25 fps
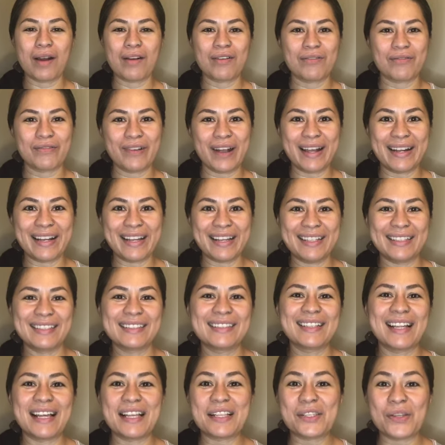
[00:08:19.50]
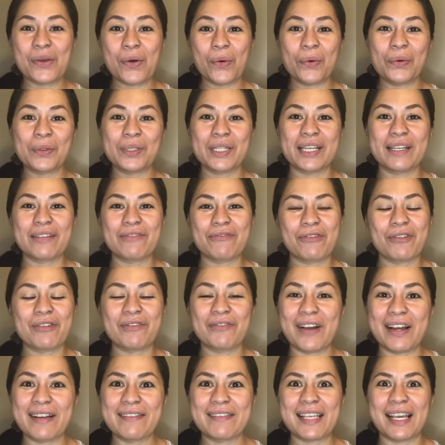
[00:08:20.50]
Ready? Let's hold it for
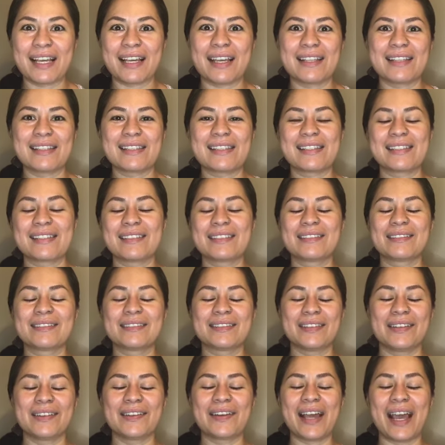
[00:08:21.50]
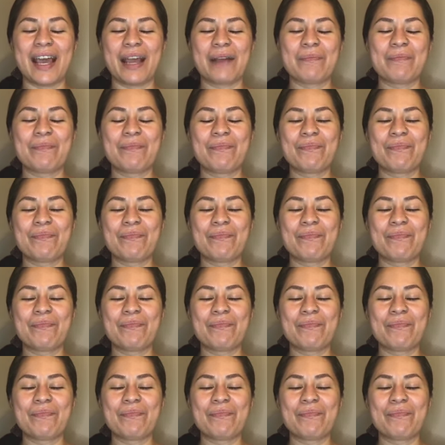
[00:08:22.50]
5 seconds. Okay.